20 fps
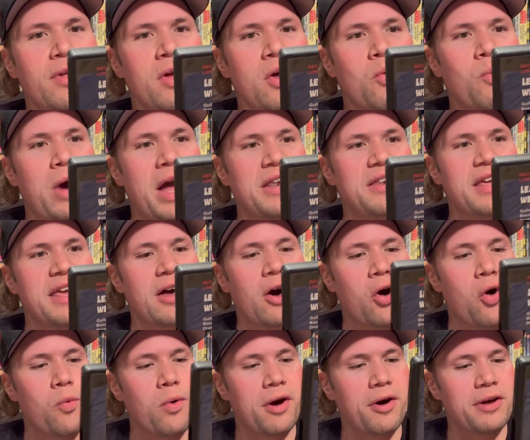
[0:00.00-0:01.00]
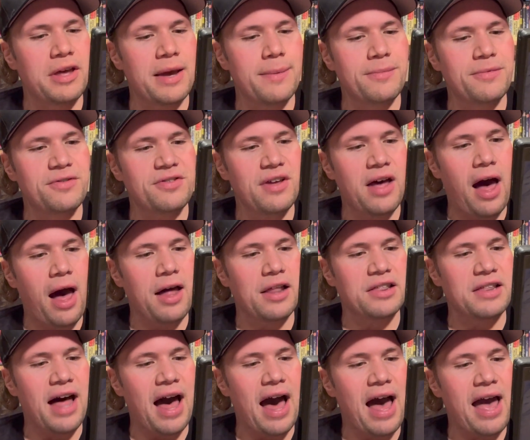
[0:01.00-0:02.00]
Wendy O. Williams,
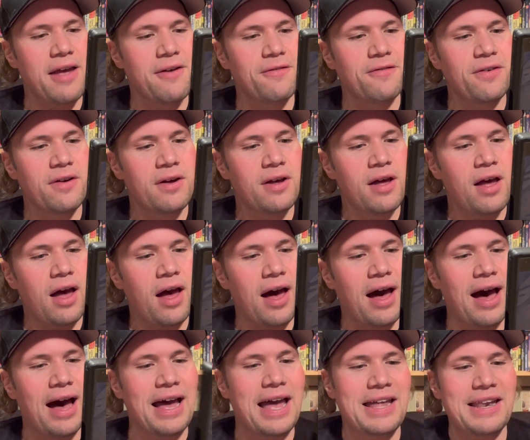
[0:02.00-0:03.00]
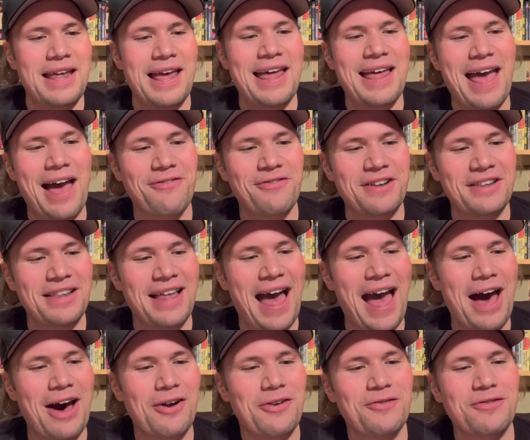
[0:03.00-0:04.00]
live and effing
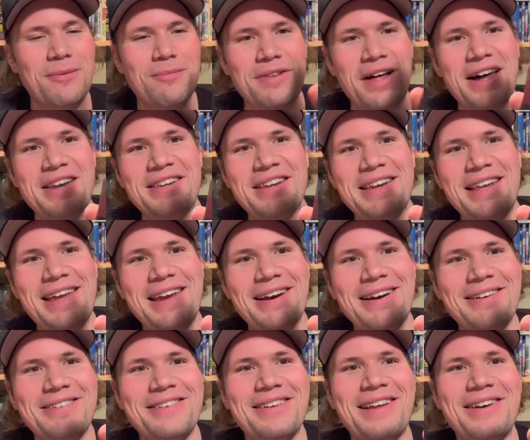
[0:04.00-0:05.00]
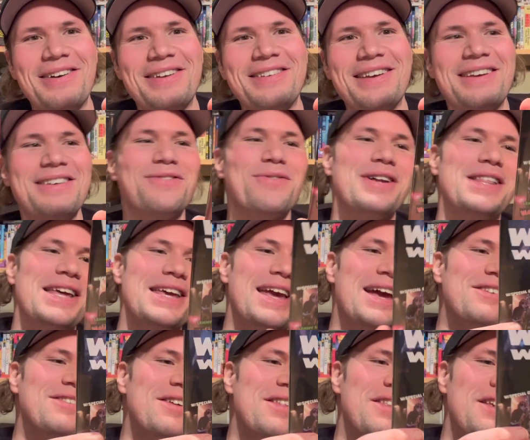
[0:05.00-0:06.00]
loud from London here. So they're going to say one, like,
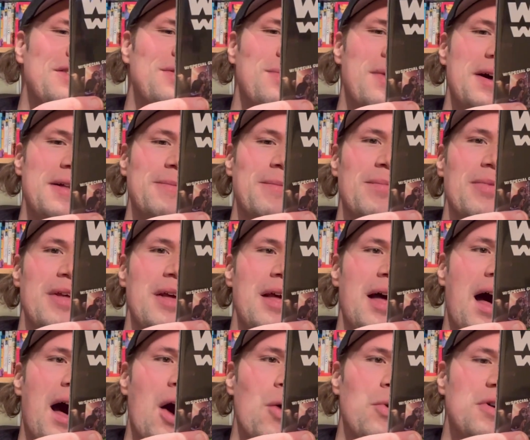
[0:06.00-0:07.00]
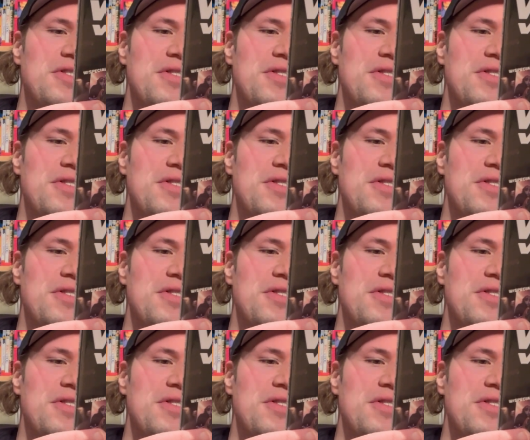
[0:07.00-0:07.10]
guys, on this one was